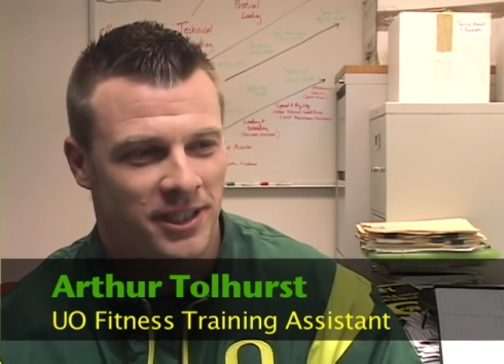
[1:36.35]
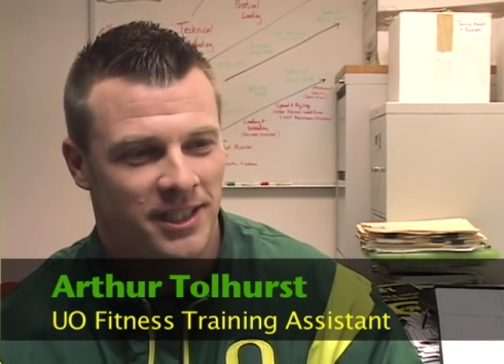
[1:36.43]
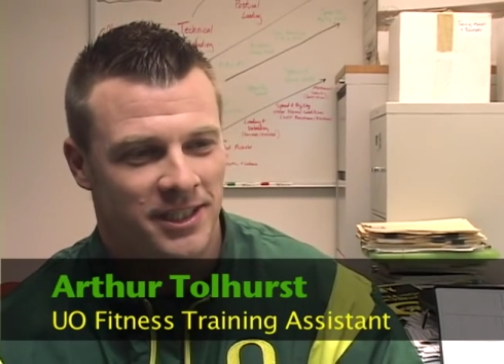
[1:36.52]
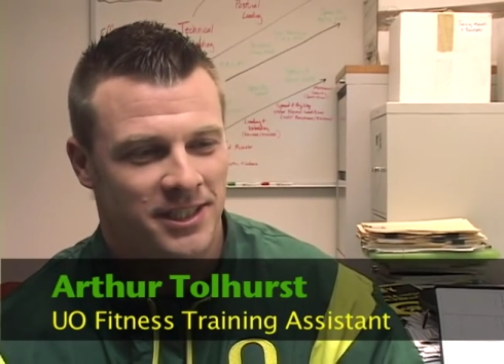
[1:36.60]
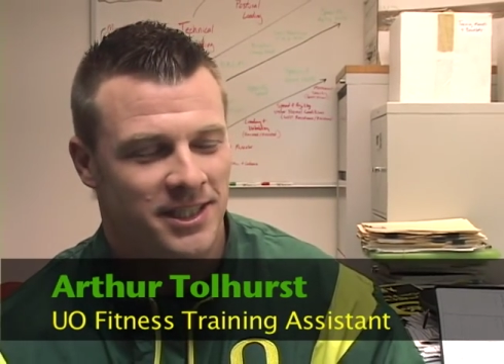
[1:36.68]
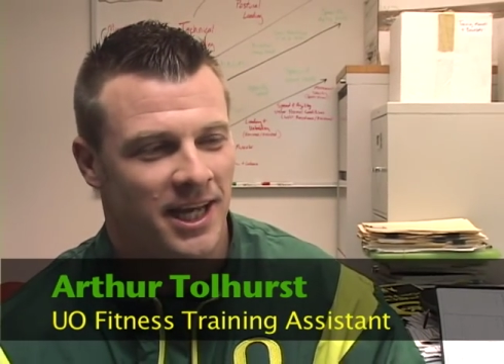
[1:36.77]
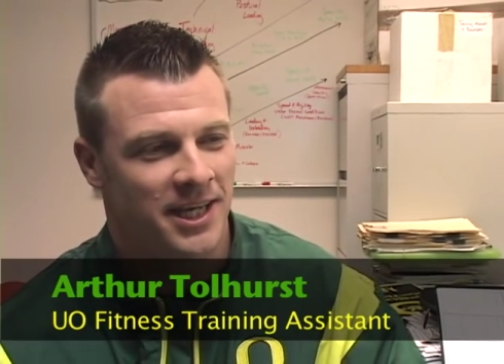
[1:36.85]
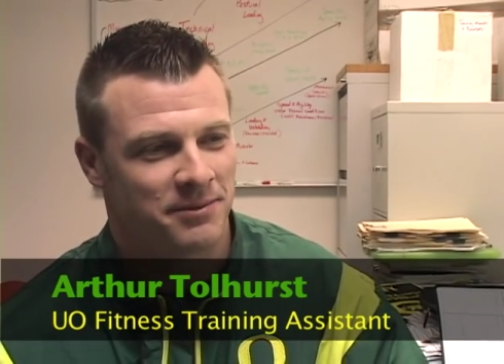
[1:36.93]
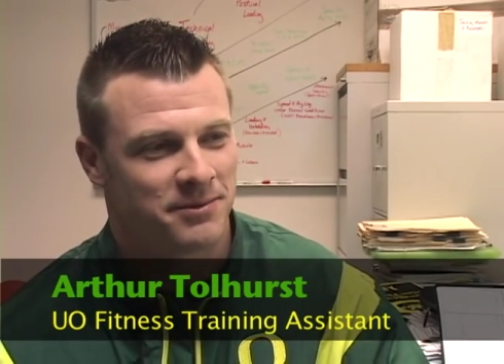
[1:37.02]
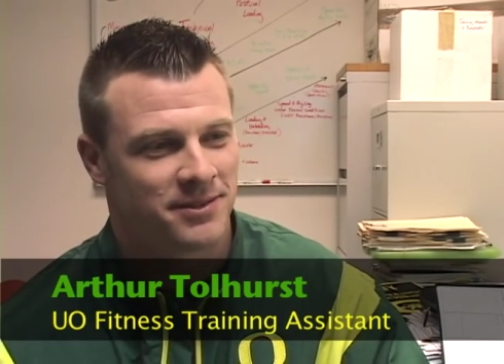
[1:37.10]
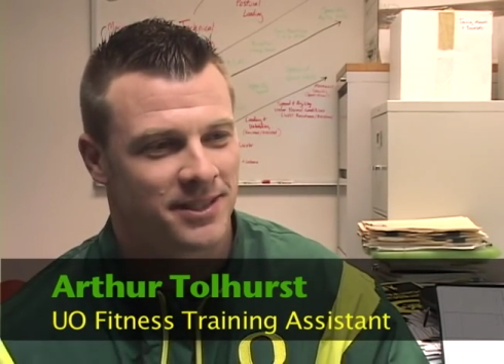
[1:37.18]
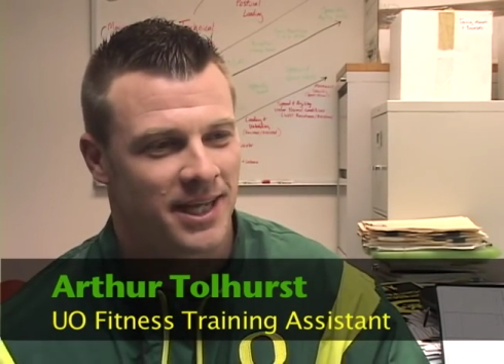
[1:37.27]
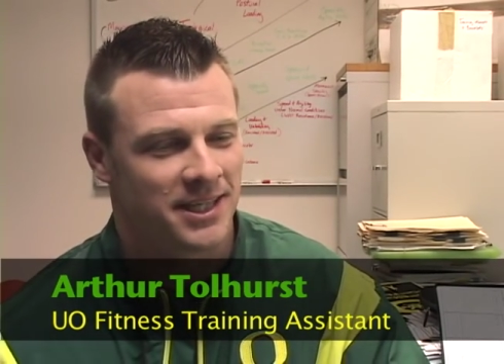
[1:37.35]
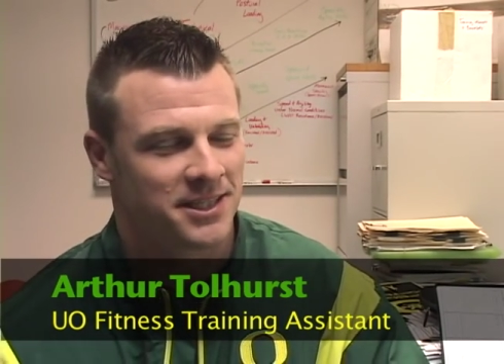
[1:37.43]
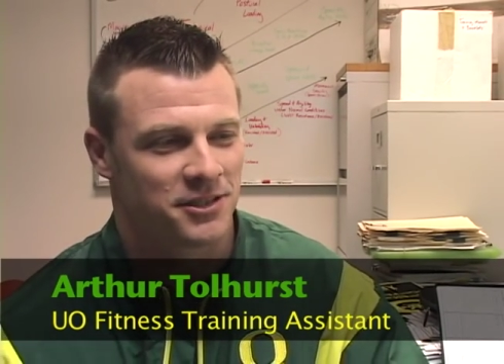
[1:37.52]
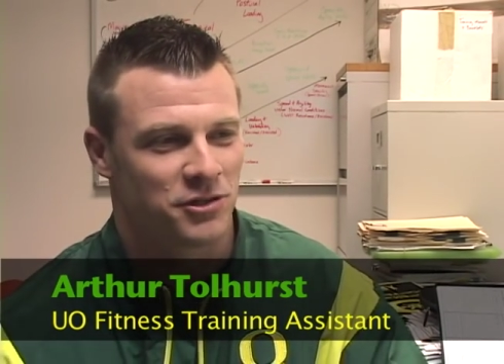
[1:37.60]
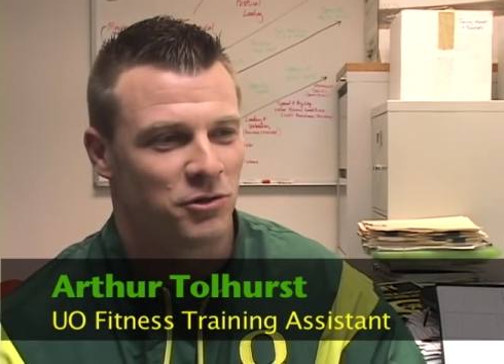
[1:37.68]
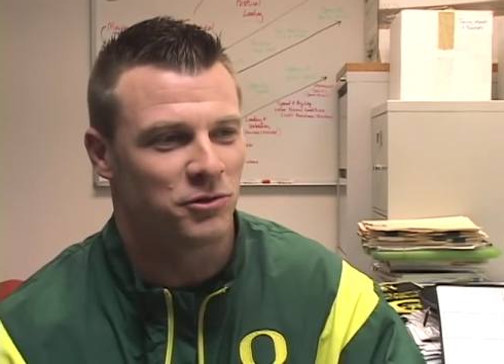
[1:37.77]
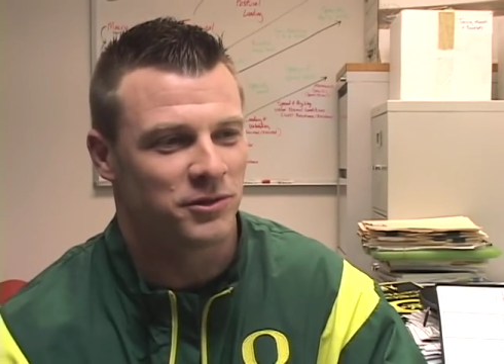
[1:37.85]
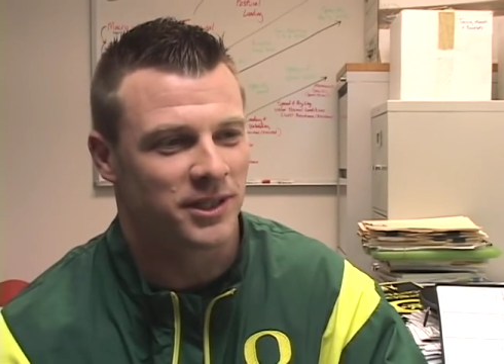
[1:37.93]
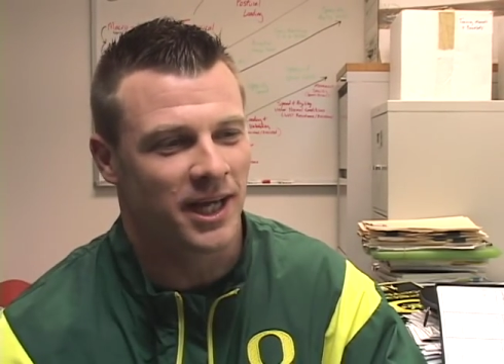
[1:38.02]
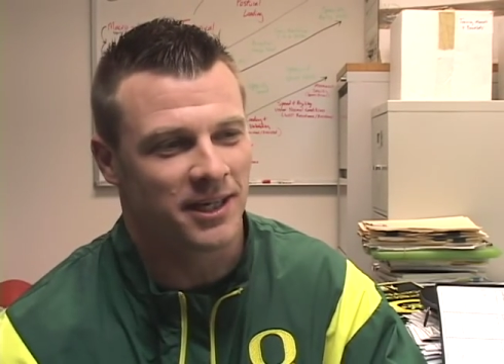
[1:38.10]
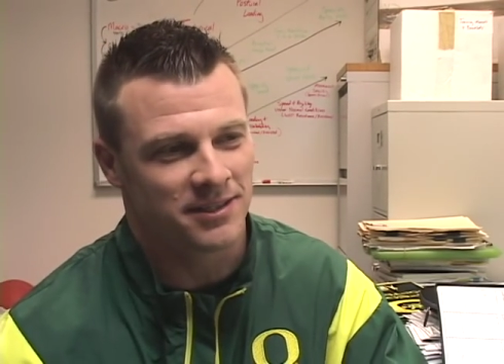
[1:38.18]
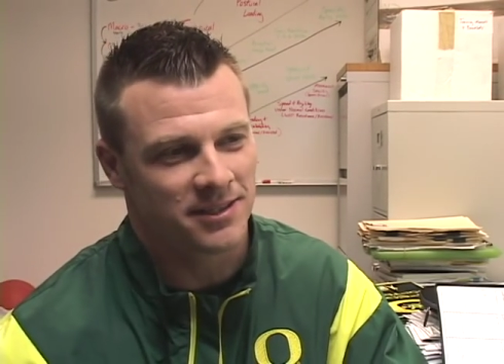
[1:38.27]
He just kind of takes his own
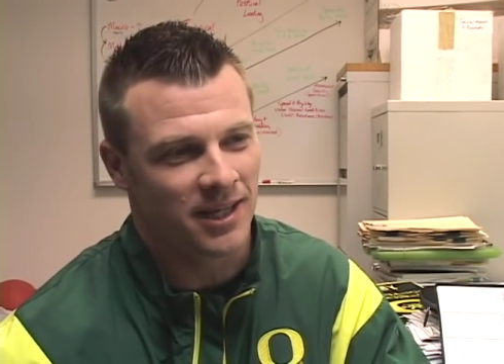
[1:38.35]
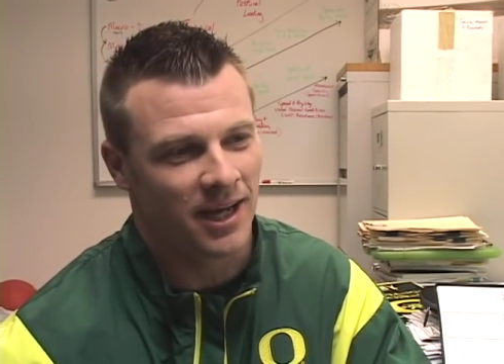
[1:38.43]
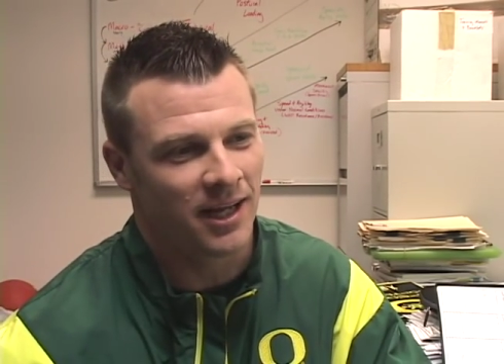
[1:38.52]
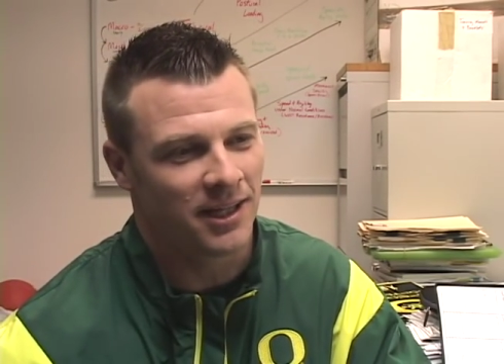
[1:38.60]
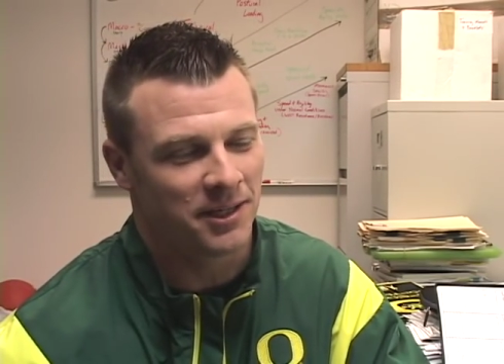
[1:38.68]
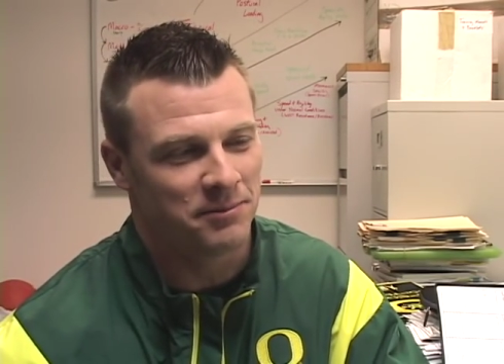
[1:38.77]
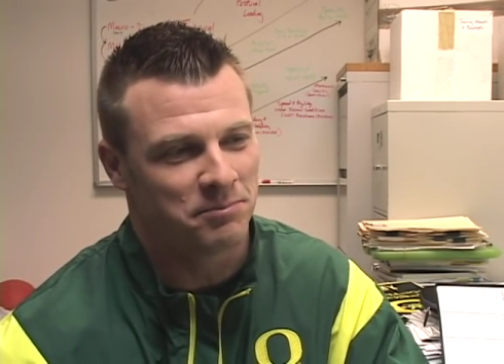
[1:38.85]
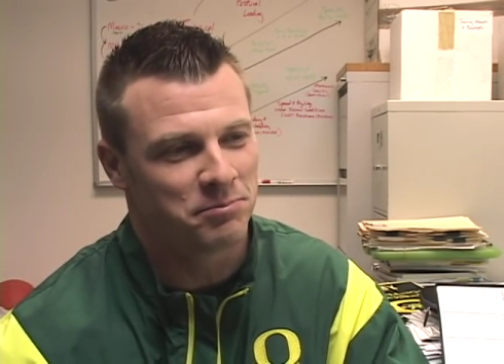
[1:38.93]
kind of style and